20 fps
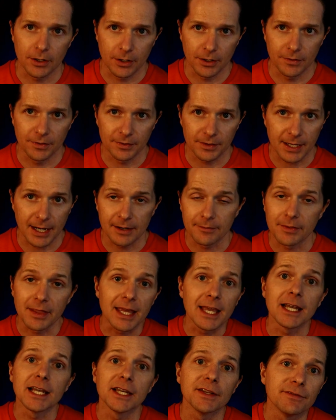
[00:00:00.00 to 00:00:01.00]
kind of
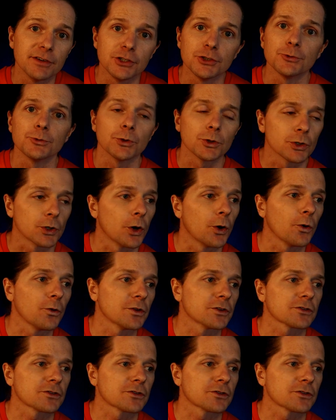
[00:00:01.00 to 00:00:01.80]
the individual goal.